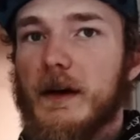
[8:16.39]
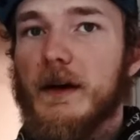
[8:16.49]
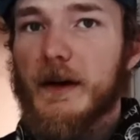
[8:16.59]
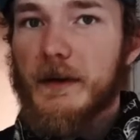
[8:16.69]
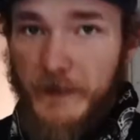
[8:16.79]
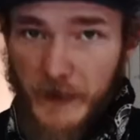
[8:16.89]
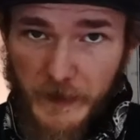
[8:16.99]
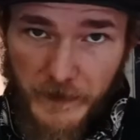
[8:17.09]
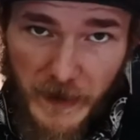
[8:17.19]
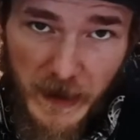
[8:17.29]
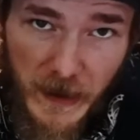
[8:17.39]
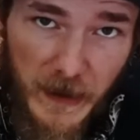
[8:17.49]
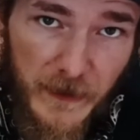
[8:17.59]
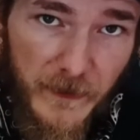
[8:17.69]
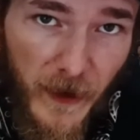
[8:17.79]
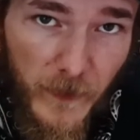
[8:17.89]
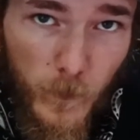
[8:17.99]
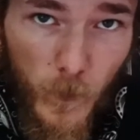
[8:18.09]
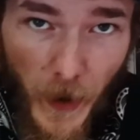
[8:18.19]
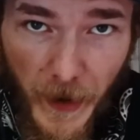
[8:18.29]
Another fun thing is
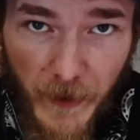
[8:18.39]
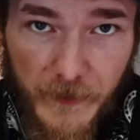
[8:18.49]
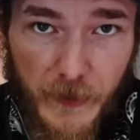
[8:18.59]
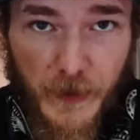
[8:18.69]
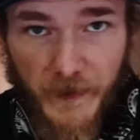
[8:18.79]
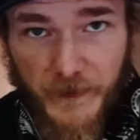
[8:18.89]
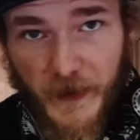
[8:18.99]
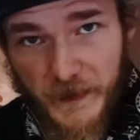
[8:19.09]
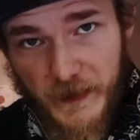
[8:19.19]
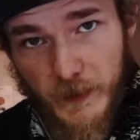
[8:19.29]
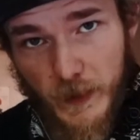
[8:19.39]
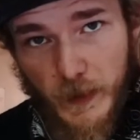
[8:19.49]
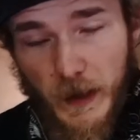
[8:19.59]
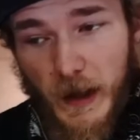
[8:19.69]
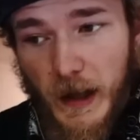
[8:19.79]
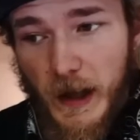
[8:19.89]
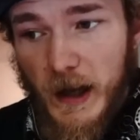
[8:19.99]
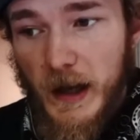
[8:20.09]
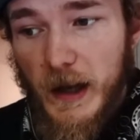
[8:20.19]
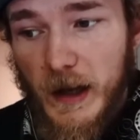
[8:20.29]
that right after that festival,
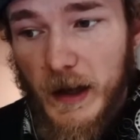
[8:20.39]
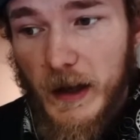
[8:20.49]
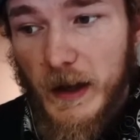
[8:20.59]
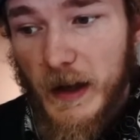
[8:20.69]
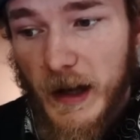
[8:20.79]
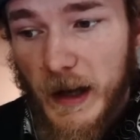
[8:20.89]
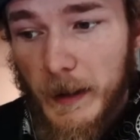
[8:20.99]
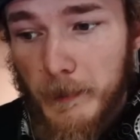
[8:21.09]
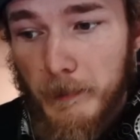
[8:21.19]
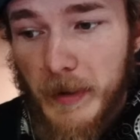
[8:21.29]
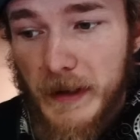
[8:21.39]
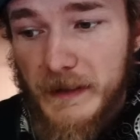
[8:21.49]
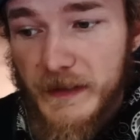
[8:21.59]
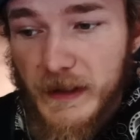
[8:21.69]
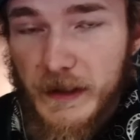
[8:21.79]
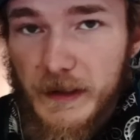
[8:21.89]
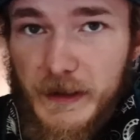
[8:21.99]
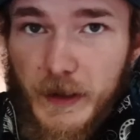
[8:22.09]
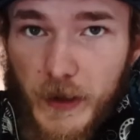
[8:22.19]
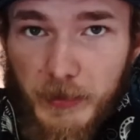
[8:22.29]
I'm basically
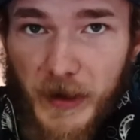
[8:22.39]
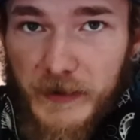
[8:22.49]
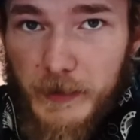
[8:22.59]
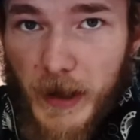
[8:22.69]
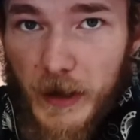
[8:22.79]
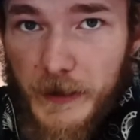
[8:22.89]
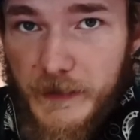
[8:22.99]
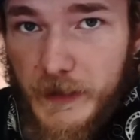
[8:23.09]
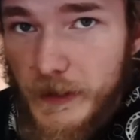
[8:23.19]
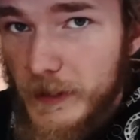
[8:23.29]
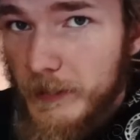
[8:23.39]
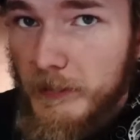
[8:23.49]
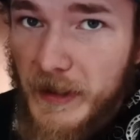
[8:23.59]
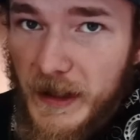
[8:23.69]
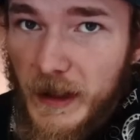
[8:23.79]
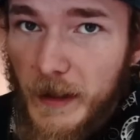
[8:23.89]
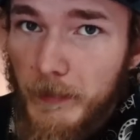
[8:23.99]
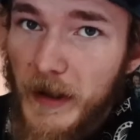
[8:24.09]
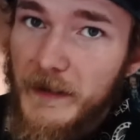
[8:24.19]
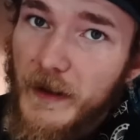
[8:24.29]
going back to my hostel, picking
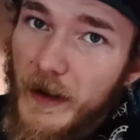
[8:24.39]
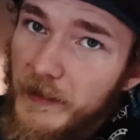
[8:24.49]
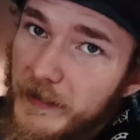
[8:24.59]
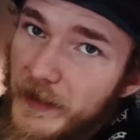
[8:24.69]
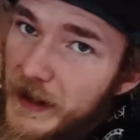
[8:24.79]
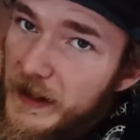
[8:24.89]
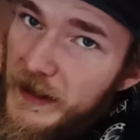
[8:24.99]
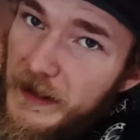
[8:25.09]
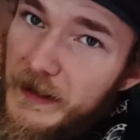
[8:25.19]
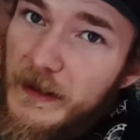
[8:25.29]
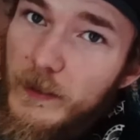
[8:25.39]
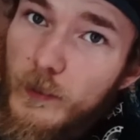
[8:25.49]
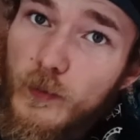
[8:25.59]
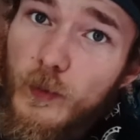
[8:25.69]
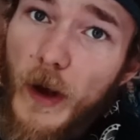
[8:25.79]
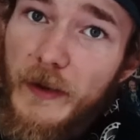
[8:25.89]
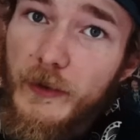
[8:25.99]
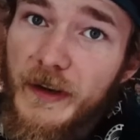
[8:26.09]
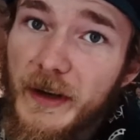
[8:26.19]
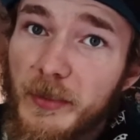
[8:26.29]
up my stuff right
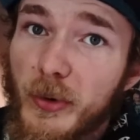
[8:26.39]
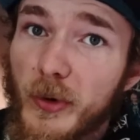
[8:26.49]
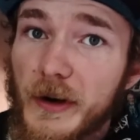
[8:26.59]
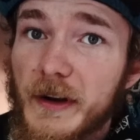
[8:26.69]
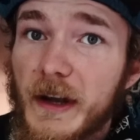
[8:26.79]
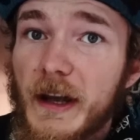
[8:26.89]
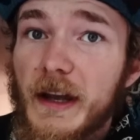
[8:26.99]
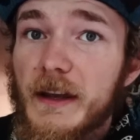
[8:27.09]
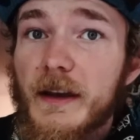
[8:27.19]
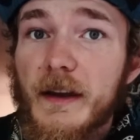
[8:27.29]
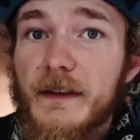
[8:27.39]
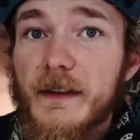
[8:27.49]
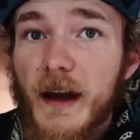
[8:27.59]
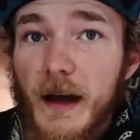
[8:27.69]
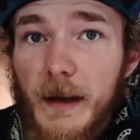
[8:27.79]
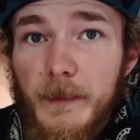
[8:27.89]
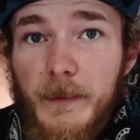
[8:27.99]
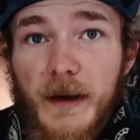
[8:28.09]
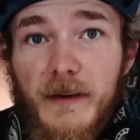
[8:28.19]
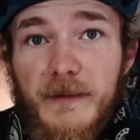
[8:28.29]
to the airport, because
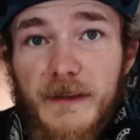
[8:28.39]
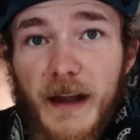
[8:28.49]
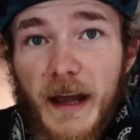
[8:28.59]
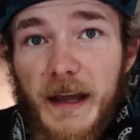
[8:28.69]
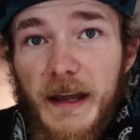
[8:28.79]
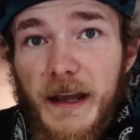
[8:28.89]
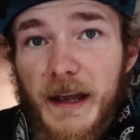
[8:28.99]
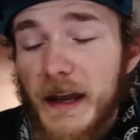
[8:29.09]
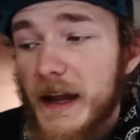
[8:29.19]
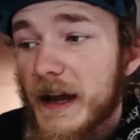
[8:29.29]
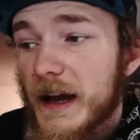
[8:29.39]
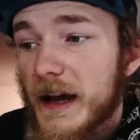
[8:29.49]
I'm flying